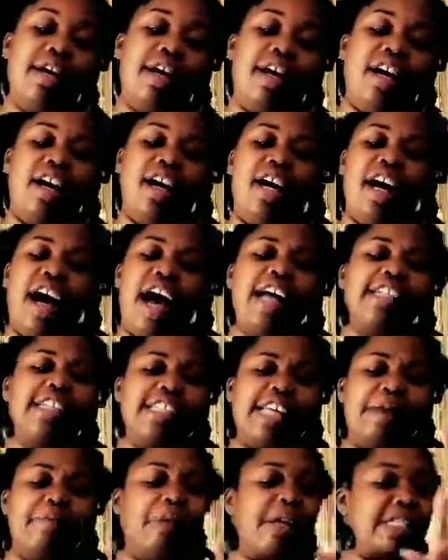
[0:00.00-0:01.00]
I'd
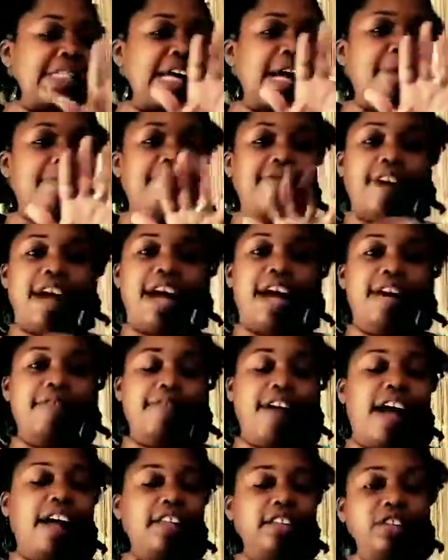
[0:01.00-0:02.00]
say my top 5,
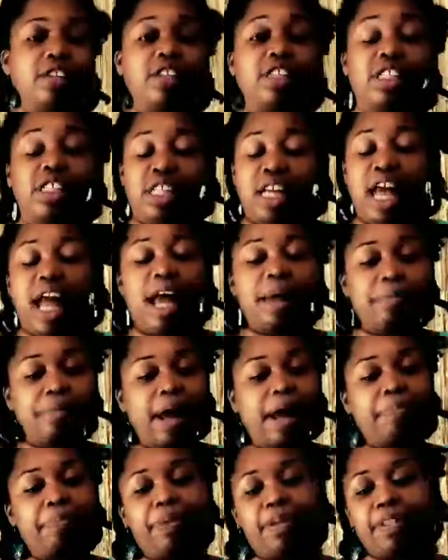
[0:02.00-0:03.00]
actually.
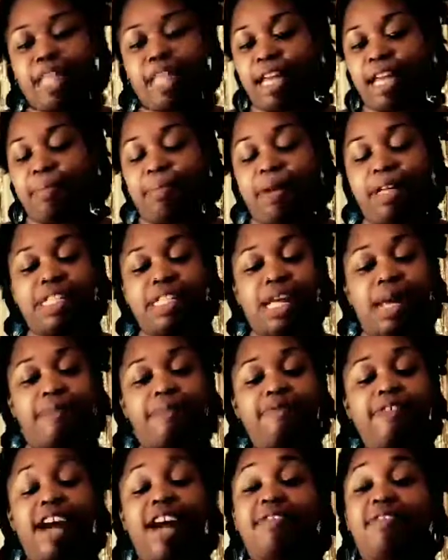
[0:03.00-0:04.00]
I put that in my
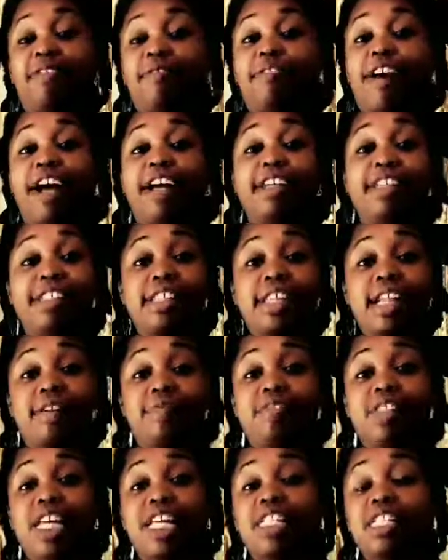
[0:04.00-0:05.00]
top 5 of vodkas that
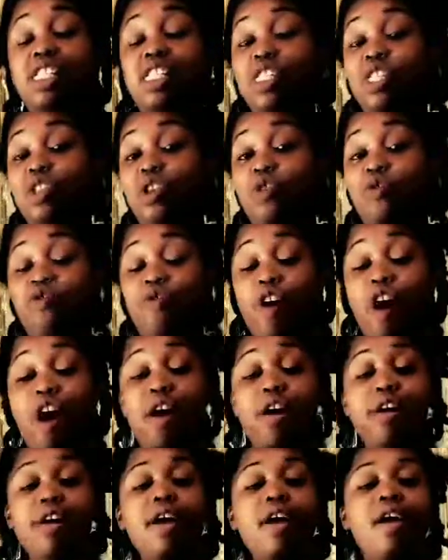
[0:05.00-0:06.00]
I've tasted so
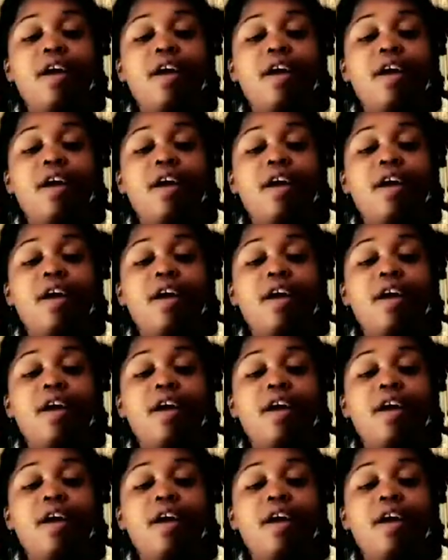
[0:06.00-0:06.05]
far.